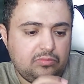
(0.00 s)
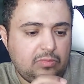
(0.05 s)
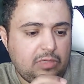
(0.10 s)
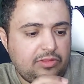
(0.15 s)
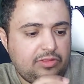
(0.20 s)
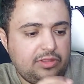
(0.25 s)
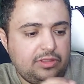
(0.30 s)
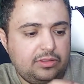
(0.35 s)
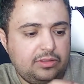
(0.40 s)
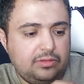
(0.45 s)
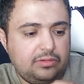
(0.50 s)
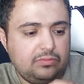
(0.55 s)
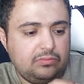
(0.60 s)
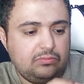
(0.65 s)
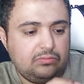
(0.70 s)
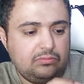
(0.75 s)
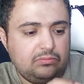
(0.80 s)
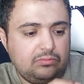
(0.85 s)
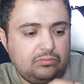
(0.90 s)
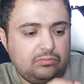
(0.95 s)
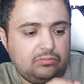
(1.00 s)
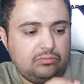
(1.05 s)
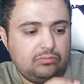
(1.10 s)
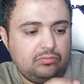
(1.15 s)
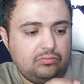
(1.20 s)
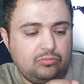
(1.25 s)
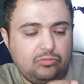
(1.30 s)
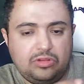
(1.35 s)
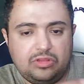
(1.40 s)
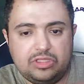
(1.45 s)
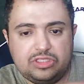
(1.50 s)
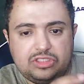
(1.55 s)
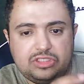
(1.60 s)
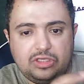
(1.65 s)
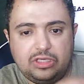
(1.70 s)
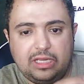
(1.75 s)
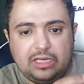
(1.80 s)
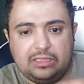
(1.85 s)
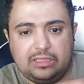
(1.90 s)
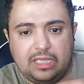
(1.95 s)
think with this you
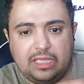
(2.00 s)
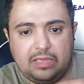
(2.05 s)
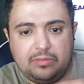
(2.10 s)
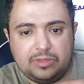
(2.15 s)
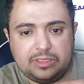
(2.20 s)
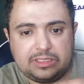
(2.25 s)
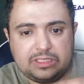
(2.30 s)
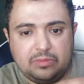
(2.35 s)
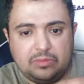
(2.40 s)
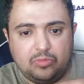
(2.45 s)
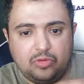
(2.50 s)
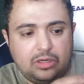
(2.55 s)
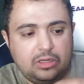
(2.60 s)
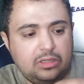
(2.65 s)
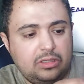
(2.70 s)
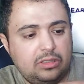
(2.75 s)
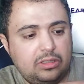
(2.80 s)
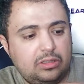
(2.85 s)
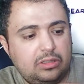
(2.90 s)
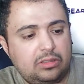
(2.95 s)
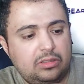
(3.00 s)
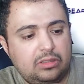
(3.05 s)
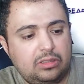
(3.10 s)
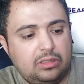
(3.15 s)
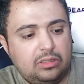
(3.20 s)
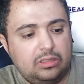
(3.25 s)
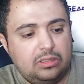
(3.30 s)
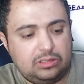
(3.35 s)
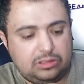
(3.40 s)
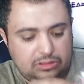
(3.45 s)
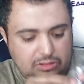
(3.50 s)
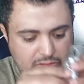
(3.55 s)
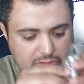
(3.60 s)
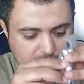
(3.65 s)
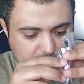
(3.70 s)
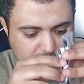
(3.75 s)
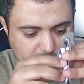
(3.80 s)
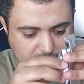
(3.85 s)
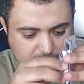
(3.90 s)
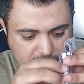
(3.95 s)
get to tape it somewhere.
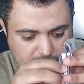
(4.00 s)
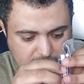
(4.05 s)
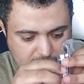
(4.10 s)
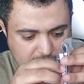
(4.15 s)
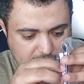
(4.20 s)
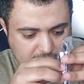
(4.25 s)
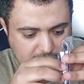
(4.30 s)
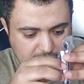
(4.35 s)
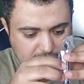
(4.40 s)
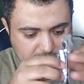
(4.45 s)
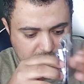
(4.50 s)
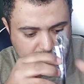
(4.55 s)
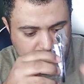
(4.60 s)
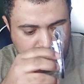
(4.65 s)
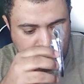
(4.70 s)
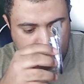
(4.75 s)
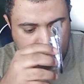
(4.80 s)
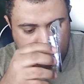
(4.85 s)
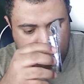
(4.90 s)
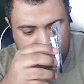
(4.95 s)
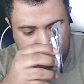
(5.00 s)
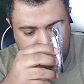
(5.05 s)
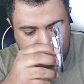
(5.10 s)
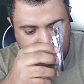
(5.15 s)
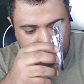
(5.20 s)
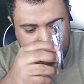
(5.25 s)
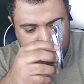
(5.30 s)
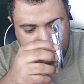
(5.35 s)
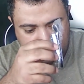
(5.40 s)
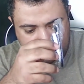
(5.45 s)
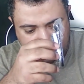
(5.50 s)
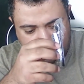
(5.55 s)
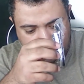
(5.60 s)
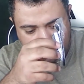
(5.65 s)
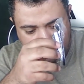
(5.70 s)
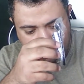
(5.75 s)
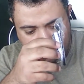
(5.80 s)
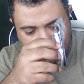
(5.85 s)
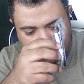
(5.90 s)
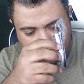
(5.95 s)
So I think either it's like a dash
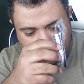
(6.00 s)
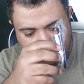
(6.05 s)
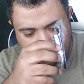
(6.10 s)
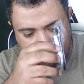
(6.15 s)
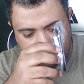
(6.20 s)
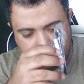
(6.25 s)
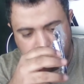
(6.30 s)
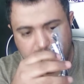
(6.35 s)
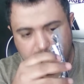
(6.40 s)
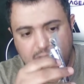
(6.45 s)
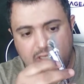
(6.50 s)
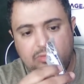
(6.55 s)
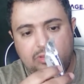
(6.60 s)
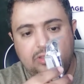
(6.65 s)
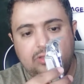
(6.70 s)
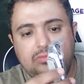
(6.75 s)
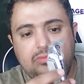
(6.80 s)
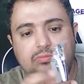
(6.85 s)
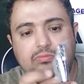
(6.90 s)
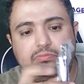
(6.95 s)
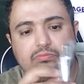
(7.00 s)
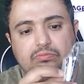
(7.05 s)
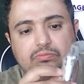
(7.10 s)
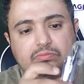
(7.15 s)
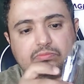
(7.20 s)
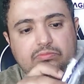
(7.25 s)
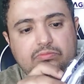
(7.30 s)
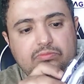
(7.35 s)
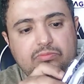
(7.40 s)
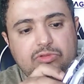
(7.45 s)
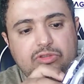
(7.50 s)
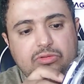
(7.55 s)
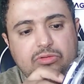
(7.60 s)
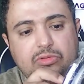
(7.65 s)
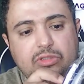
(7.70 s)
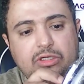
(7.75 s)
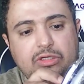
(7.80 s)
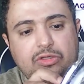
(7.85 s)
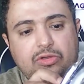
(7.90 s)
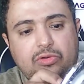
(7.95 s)
camera, maybe you do
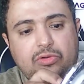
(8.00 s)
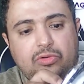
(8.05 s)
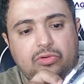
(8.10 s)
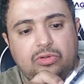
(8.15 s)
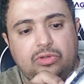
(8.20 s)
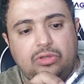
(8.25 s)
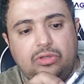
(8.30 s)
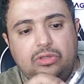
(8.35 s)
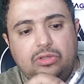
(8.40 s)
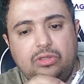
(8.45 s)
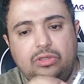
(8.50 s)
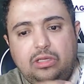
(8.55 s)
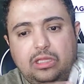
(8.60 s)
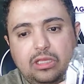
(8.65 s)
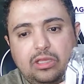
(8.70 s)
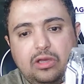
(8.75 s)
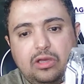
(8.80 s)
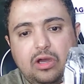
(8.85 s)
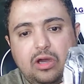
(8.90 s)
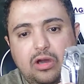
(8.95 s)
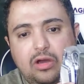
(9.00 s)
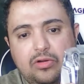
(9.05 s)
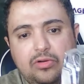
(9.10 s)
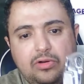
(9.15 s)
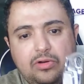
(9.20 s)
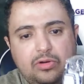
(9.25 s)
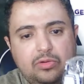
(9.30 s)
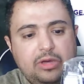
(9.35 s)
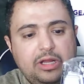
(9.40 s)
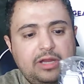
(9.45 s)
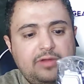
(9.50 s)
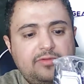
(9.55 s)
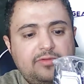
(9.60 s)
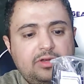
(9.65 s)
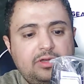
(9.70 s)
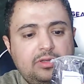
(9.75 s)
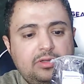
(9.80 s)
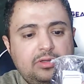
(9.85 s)
it in your car or whatever,